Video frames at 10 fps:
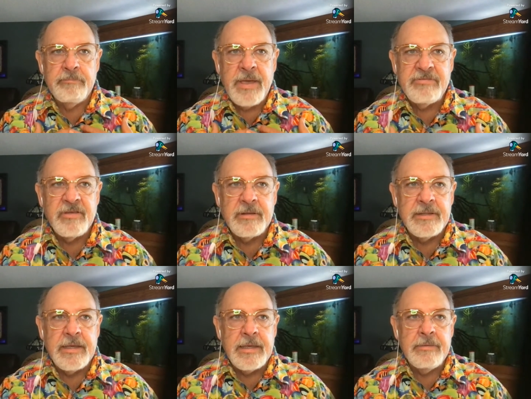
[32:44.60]

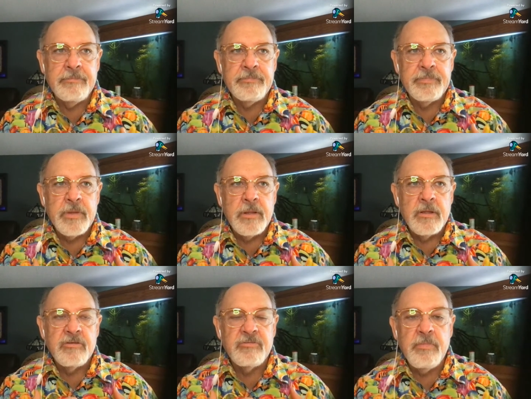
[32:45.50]
basically
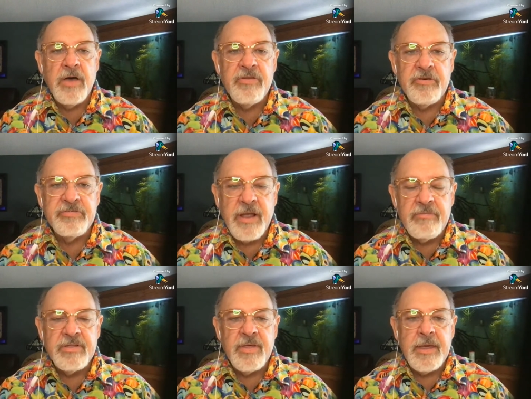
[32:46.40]
smothers
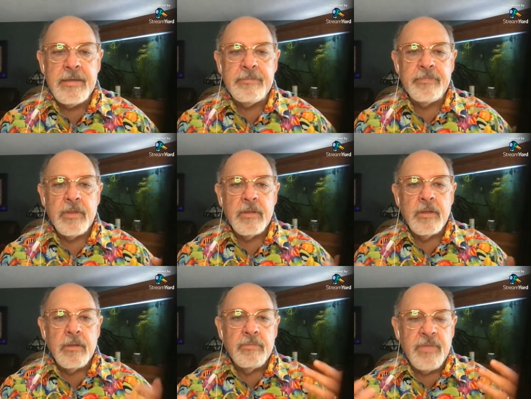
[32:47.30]
everything.
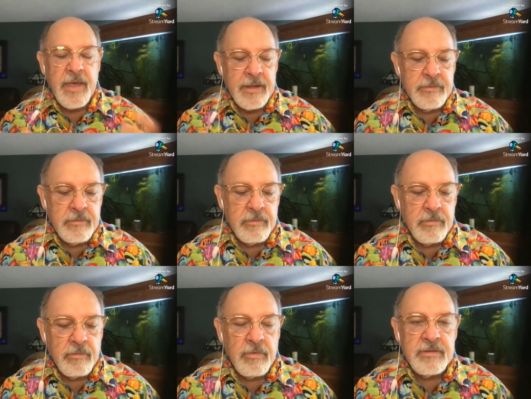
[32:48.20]
Then
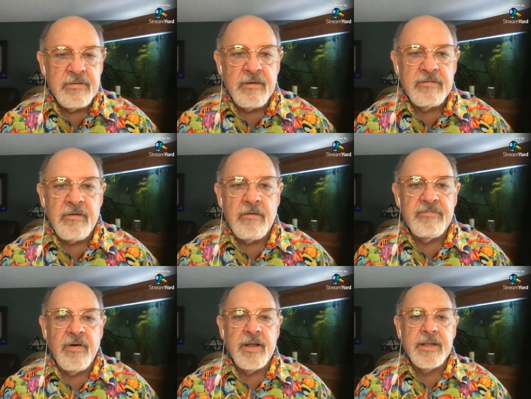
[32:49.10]
once they
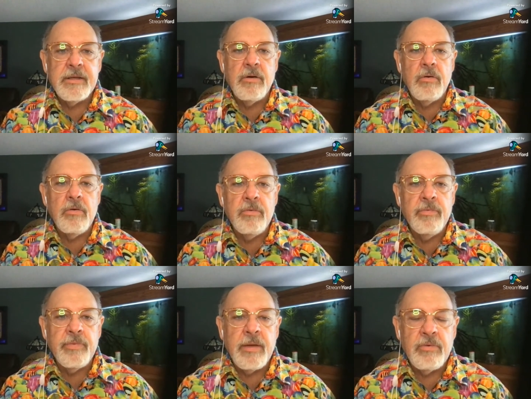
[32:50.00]
start finding
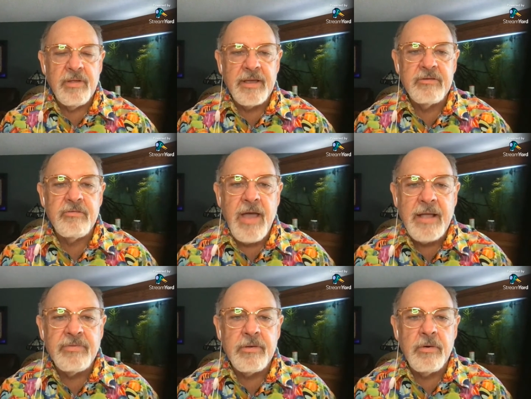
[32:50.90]
gold, they will
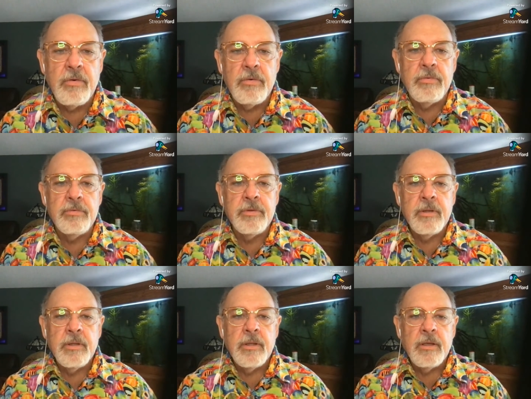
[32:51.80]
extract the gold,
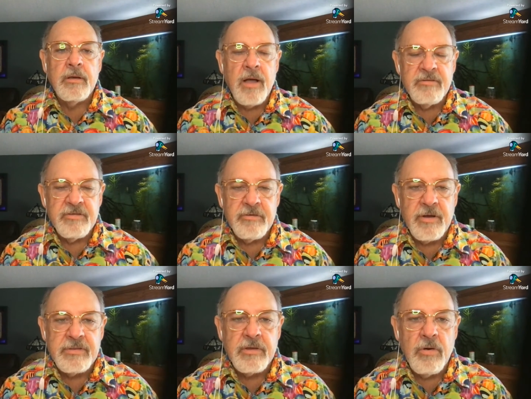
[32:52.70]

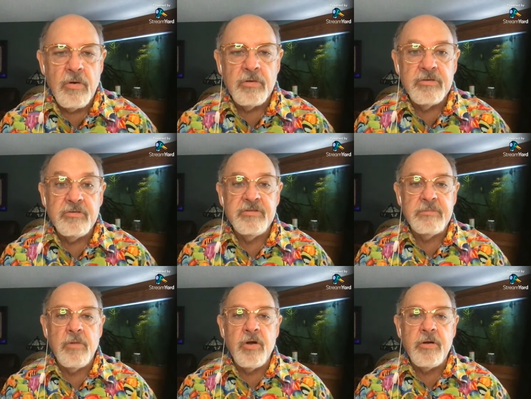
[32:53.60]
concentrate the gold
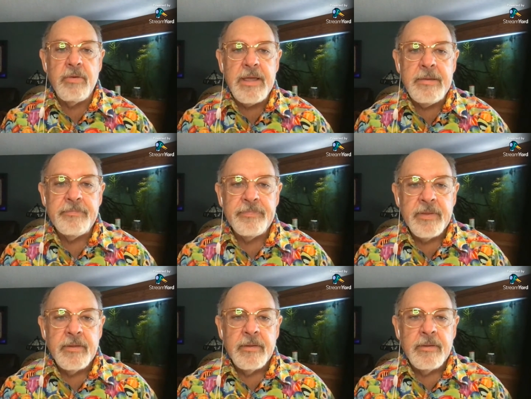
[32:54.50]
using mercury.
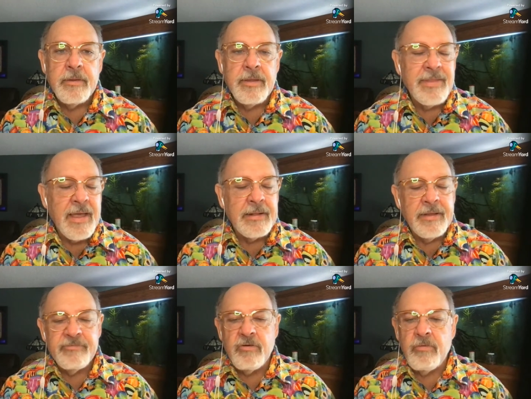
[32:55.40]
And that
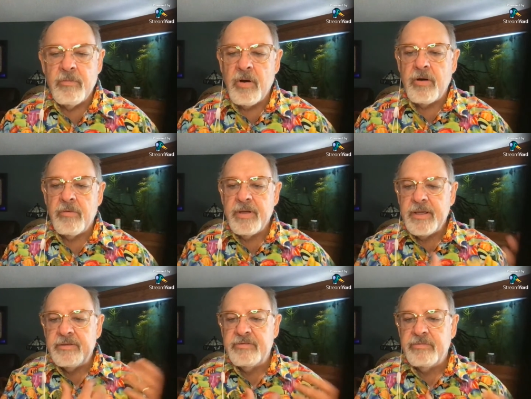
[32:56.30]
leftover
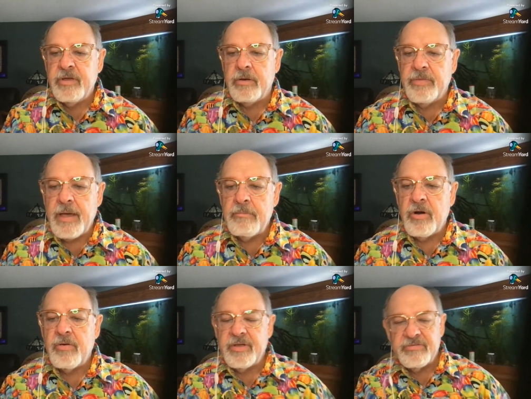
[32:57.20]
mercury is
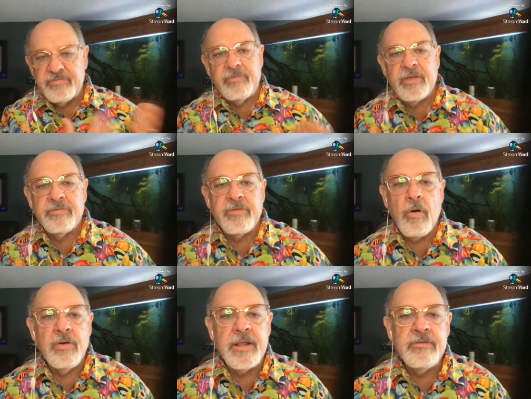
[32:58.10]

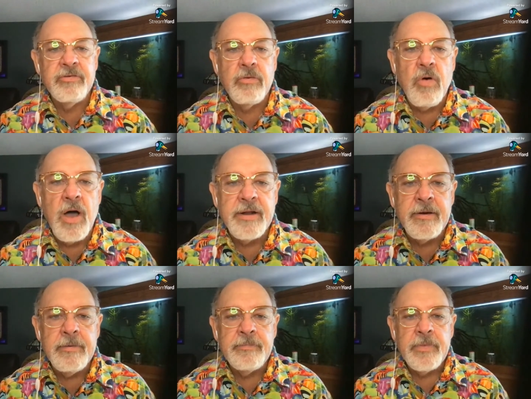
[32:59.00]
thrown into the
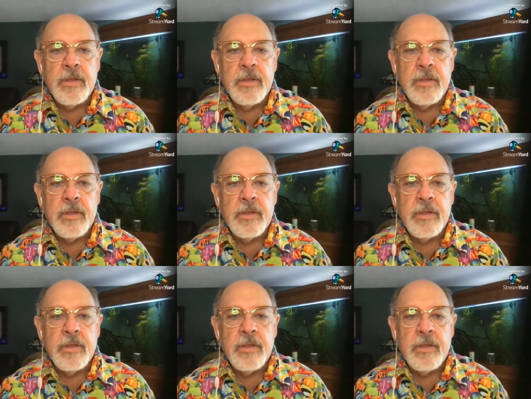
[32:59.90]
water.